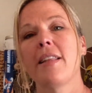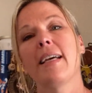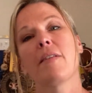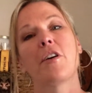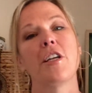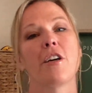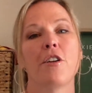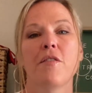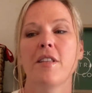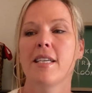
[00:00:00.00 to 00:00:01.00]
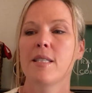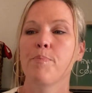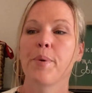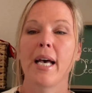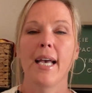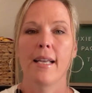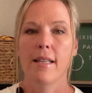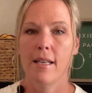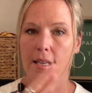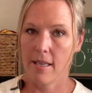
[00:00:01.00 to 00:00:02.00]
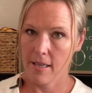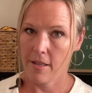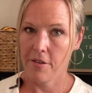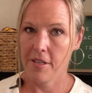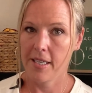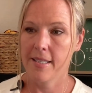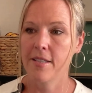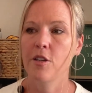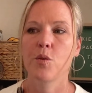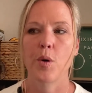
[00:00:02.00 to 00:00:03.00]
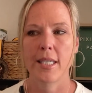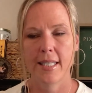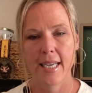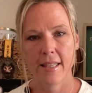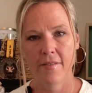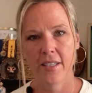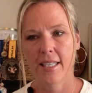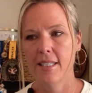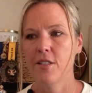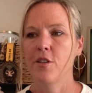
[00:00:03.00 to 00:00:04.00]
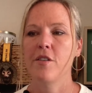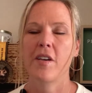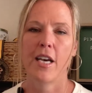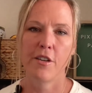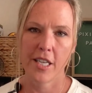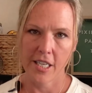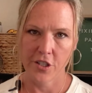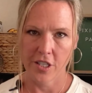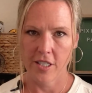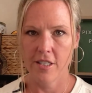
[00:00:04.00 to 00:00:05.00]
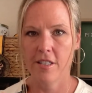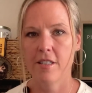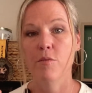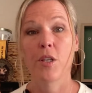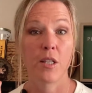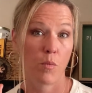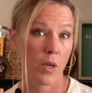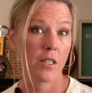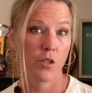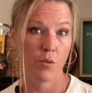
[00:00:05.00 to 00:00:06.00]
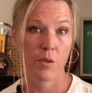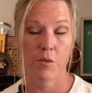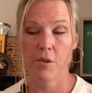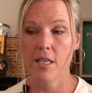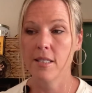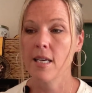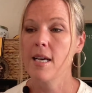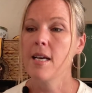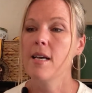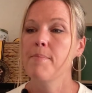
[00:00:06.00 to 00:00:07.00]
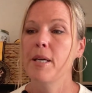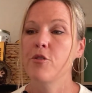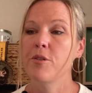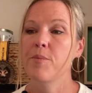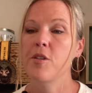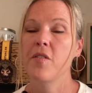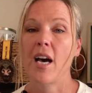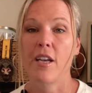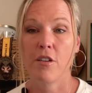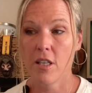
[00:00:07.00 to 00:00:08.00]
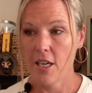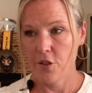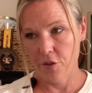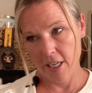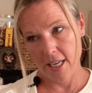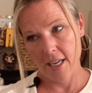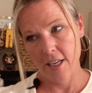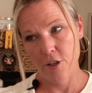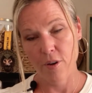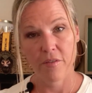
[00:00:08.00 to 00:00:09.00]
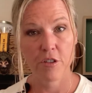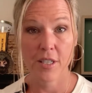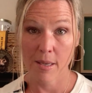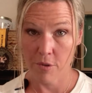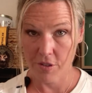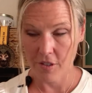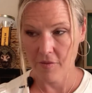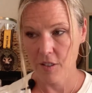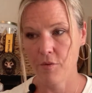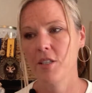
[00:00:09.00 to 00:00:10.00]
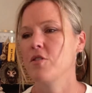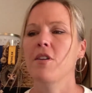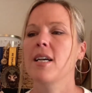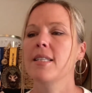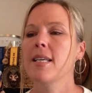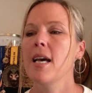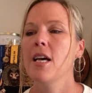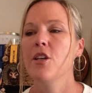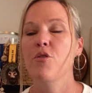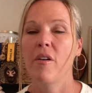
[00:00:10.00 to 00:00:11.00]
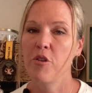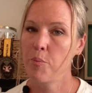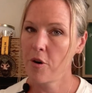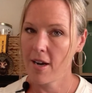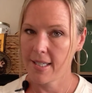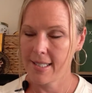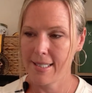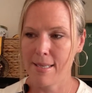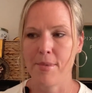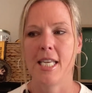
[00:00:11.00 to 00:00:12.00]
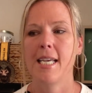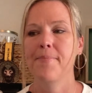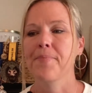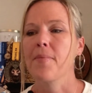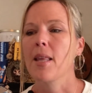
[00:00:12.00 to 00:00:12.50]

I think I've already gone over this, but another thing to consider is why stay at the villas. So you've got your kitchens in the 1, 2, or 3 bedrooms. You've got your laundry. You have your table service restaurants. You have your proximity.